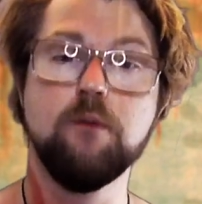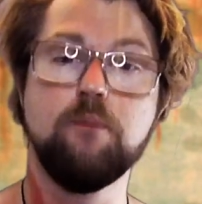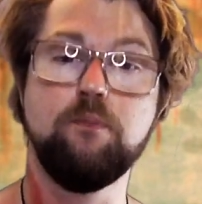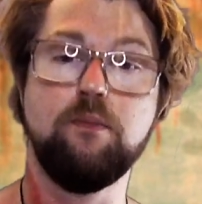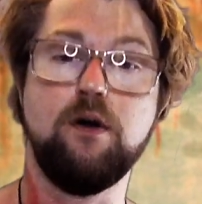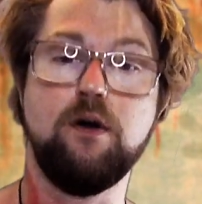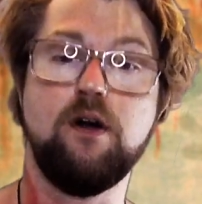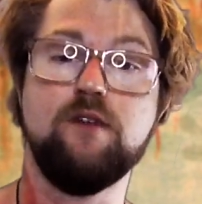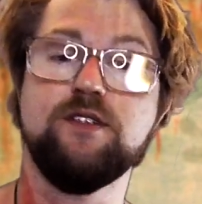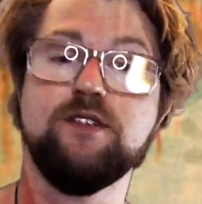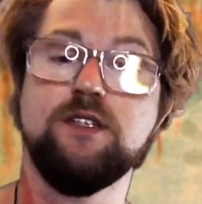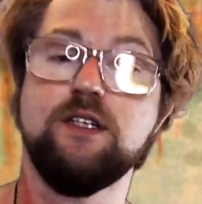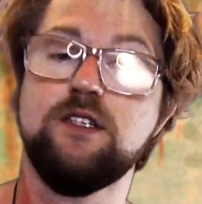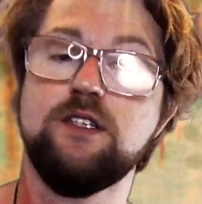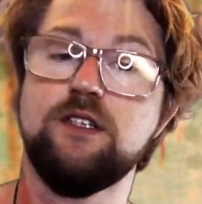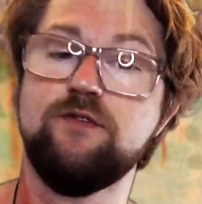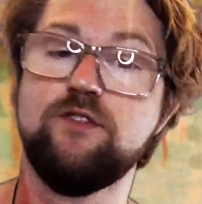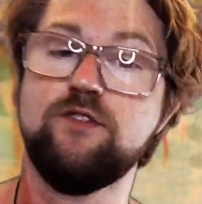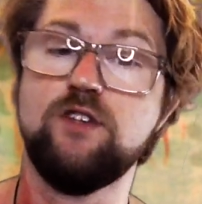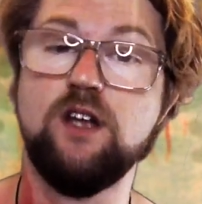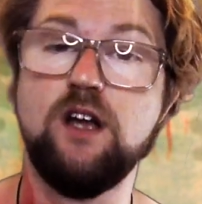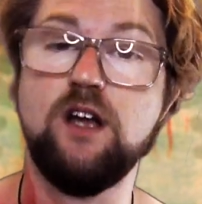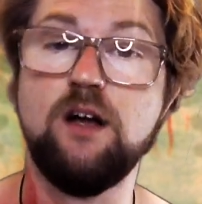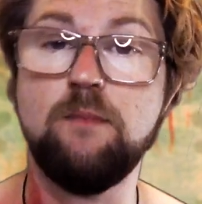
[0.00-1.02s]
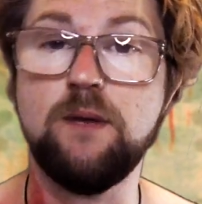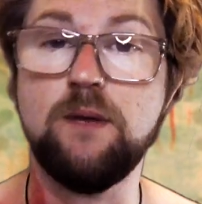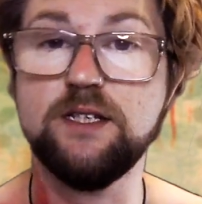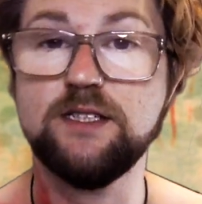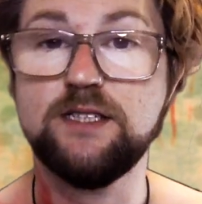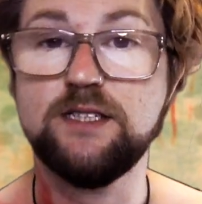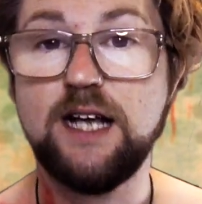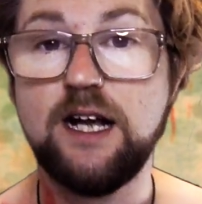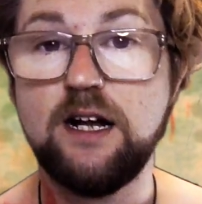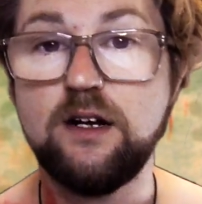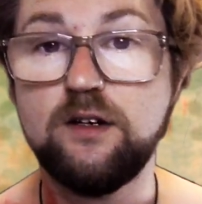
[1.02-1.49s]
But obviously because I've done it on
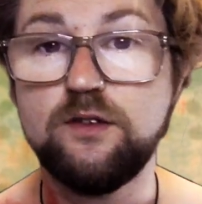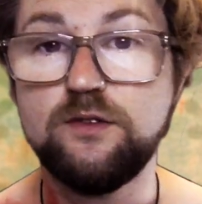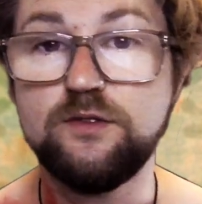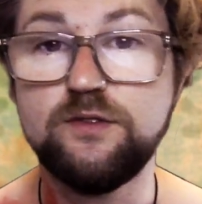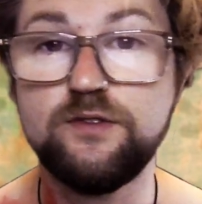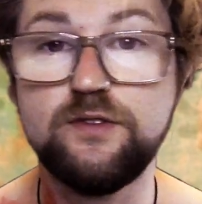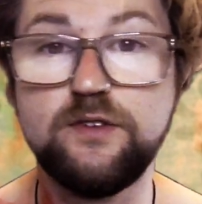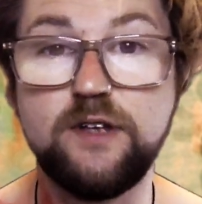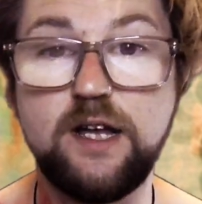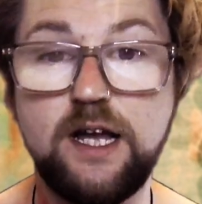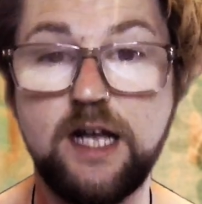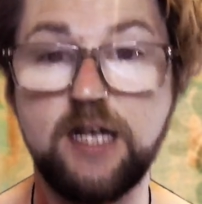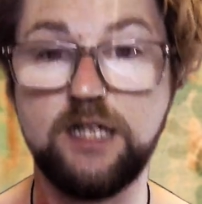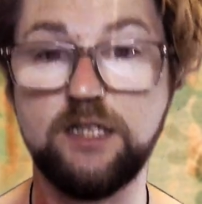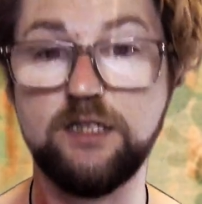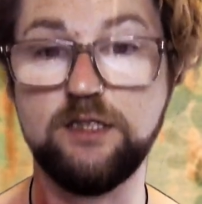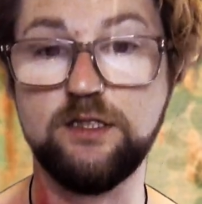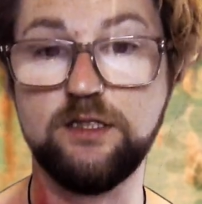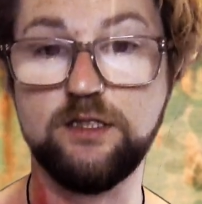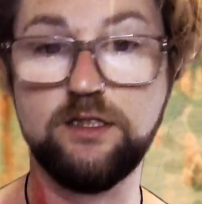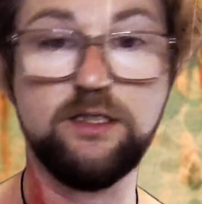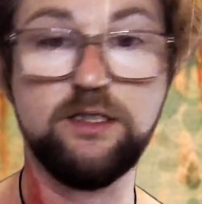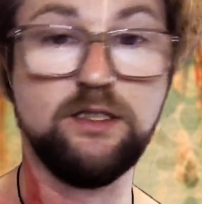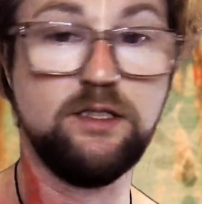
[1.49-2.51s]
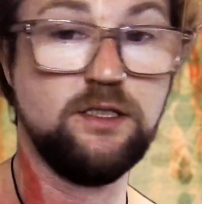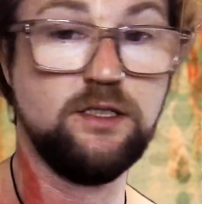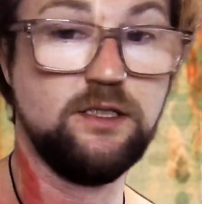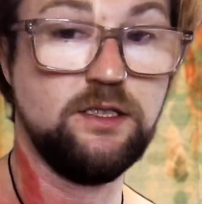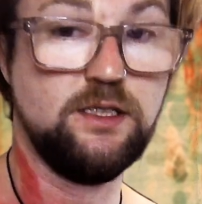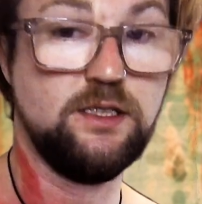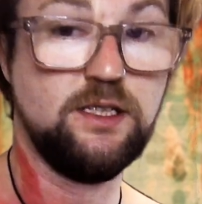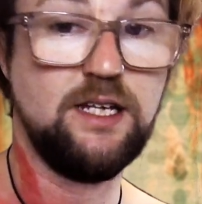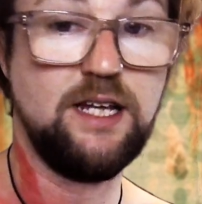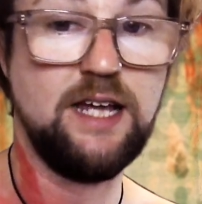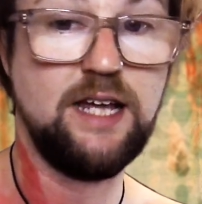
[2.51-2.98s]
myself and
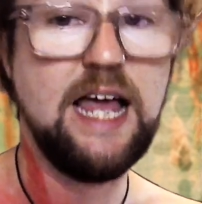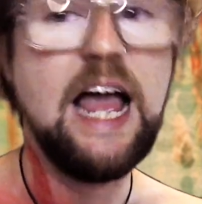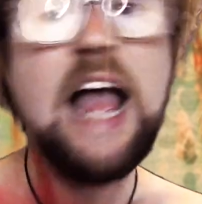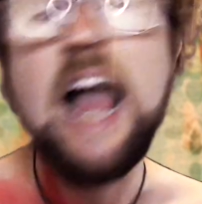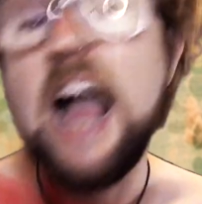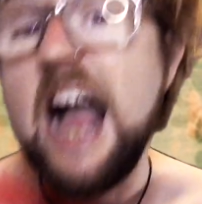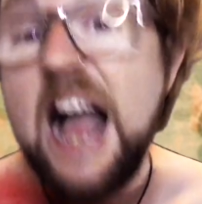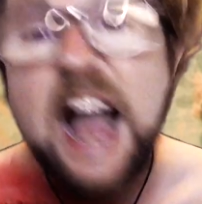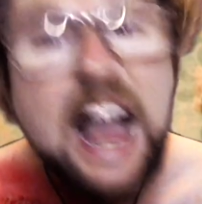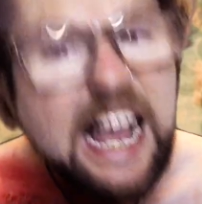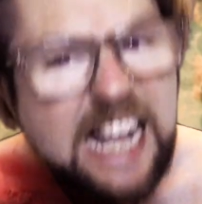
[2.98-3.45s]
I